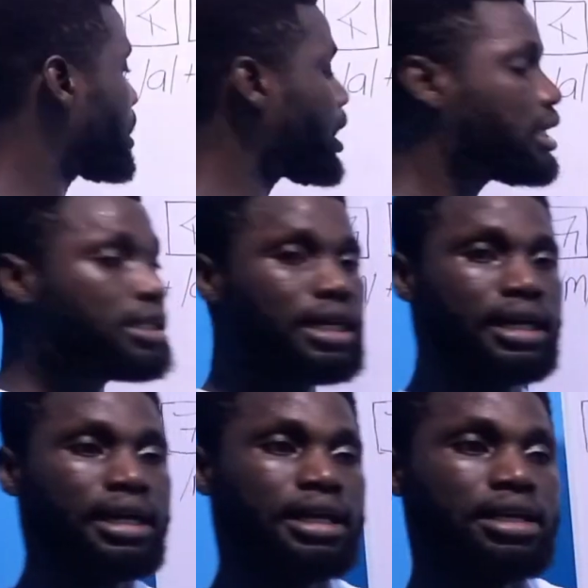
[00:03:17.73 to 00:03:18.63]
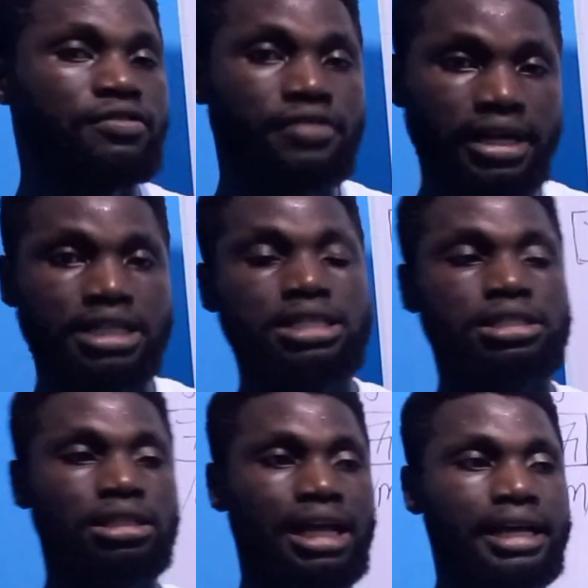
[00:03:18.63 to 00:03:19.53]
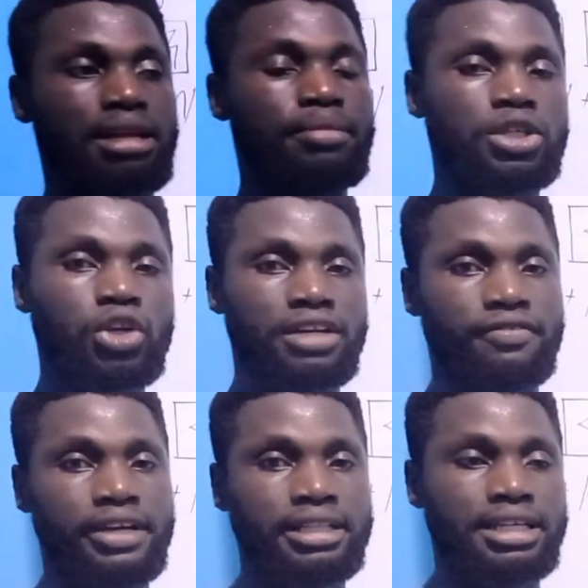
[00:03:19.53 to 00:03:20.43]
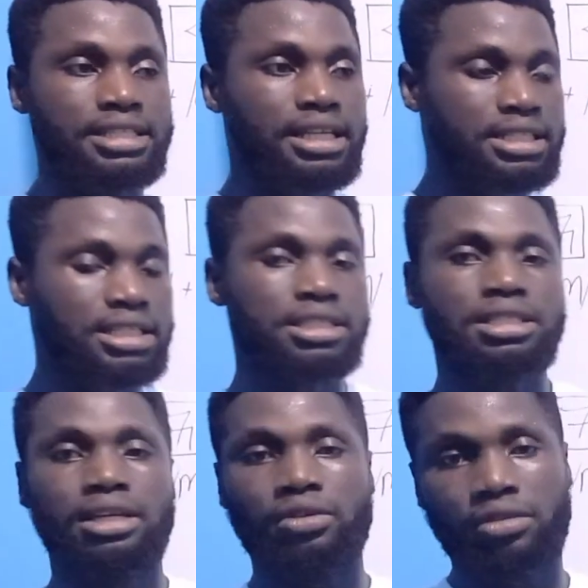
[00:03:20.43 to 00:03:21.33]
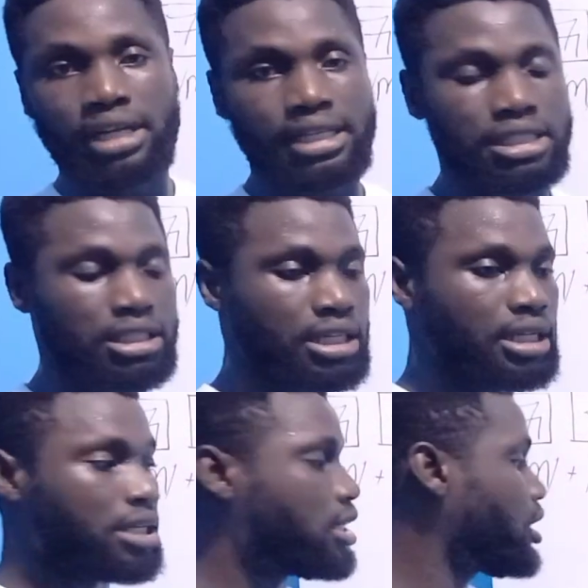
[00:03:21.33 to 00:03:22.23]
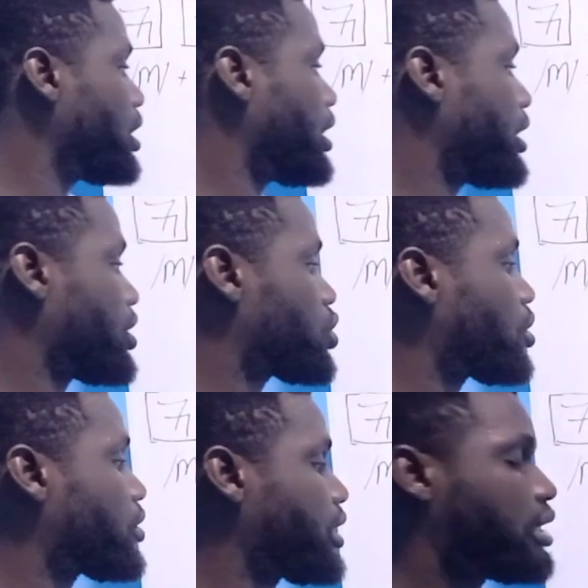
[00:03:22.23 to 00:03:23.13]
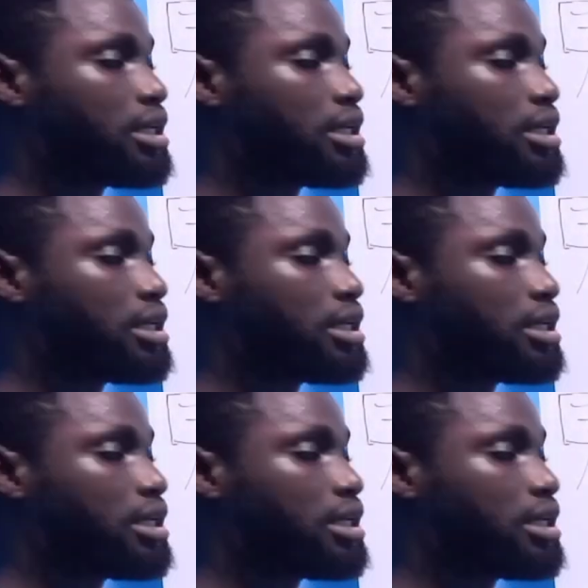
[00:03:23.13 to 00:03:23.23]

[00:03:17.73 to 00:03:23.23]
telling the events, like the major event, the settings, and all that in the story.